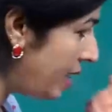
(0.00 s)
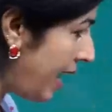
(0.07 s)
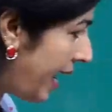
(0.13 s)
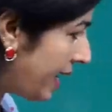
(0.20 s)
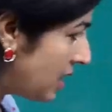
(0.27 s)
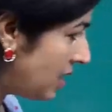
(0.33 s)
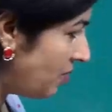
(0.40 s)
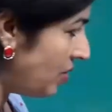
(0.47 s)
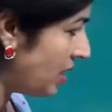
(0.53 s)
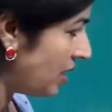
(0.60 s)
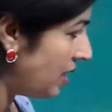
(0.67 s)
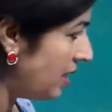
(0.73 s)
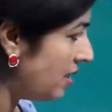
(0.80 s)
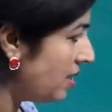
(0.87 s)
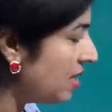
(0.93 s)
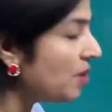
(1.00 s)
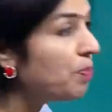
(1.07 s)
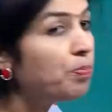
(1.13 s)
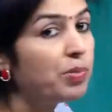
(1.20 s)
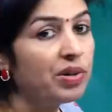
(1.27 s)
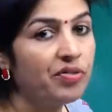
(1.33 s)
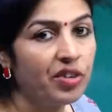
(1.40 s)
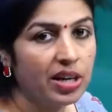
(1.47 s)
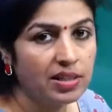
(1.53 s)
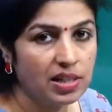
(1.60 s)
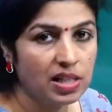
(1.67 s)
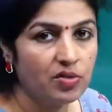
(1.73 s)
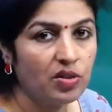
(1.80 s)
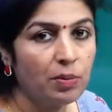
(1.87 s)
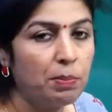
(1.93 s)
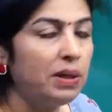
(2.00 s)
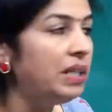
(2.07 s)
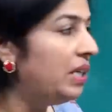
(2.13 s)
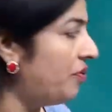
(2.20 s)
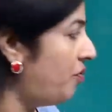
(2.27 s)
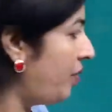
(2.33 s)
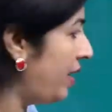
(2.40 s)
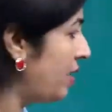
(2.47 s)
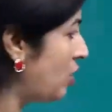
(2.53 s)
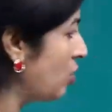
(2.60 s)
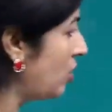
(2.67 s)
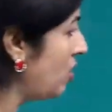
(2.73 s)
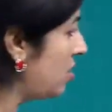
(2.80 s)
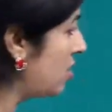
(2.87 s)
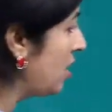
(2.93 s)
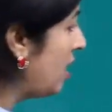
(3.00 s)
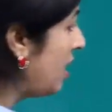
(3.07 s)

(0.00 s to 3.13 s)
activities, their preferences will be different. So, this